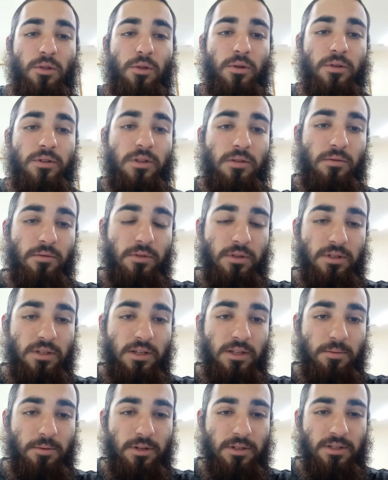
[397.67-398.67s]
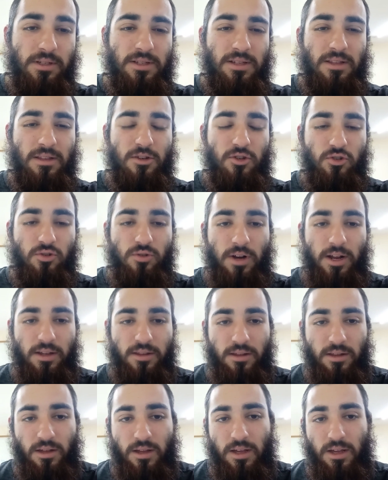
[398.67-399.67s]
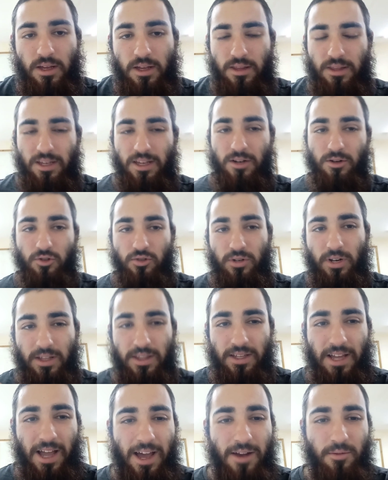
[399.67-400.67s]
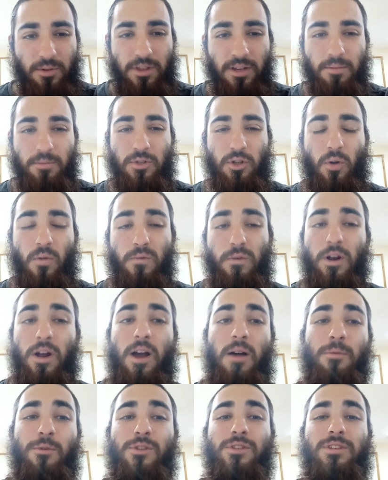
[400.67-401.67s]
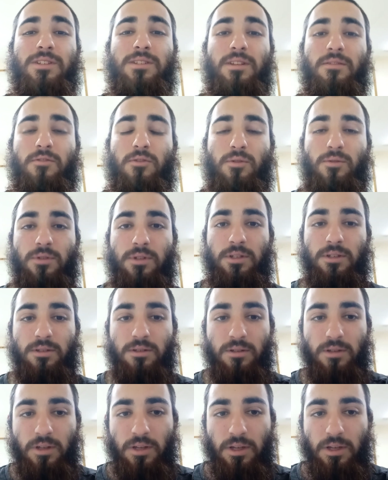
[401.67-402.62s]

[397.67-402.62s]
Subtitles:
learned through these experiences and the inner strength he had within him to overcome all these difficulties.